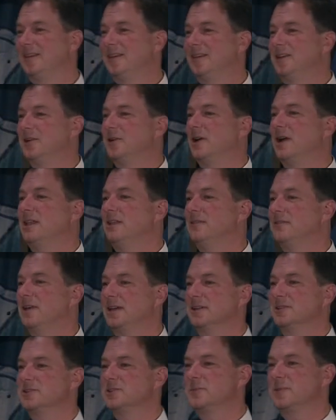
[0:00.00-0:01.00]
your
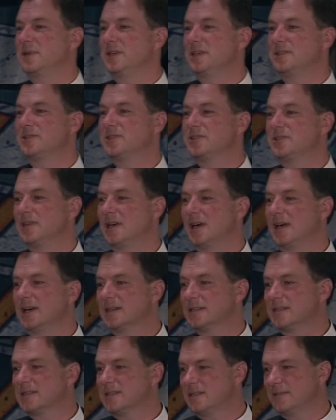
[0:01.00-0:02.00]
elevator speech
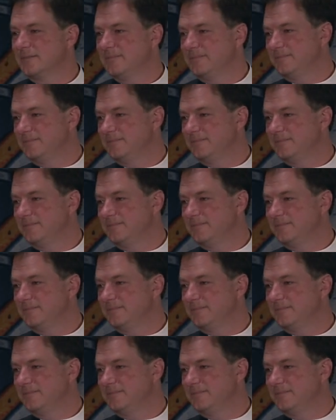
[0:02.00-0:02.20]
sucks.